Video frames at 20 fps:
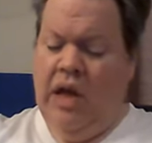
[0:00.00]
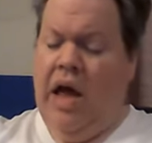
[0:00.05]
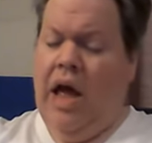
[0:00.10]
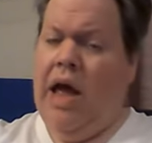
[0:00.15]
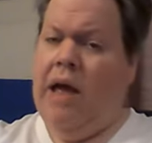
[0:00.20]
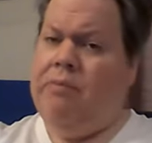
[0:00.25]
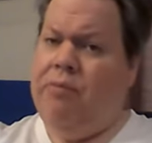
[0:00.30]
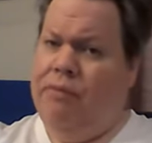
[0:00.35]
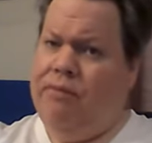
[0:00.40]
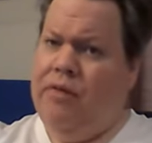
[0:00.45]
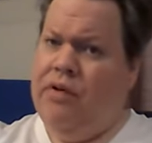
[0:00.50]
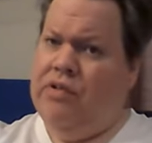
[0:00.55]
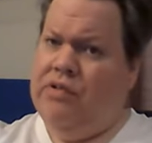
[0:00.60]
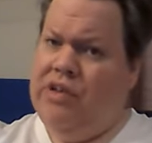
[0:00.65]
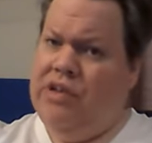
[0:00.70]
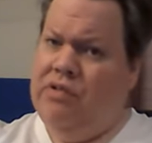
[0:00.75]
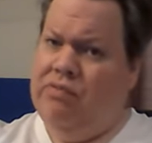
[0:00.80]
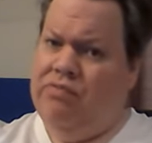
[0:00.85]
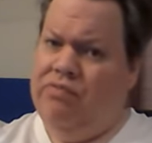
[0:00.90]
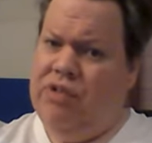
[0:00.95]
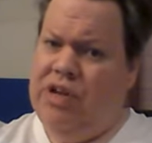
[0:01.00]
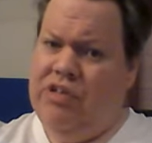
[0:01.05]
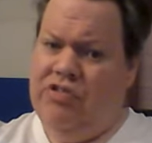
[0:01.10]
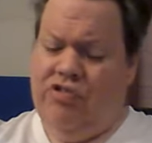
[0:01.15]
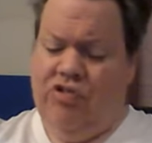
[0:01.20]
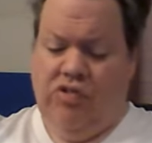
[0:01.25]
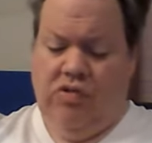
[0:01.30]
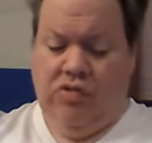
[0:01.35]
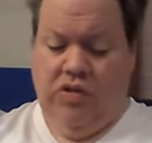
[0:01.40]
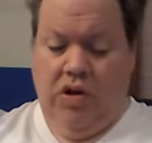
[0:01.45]
I prefer the
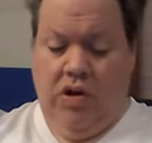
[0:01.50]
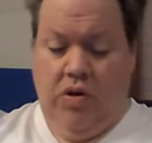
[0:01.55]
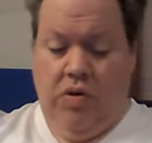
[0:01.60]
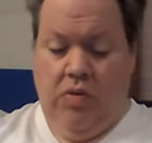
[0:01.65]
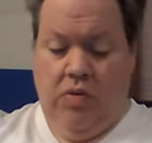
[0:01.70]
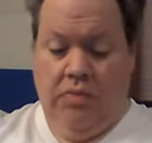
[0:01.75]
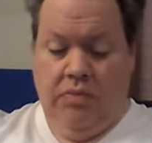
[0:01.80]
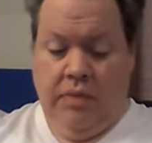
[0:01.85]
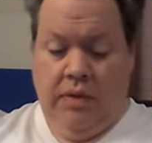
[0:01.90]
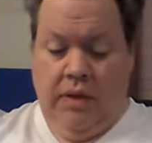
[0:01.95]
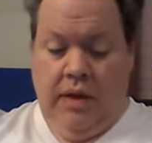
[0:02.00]
original though.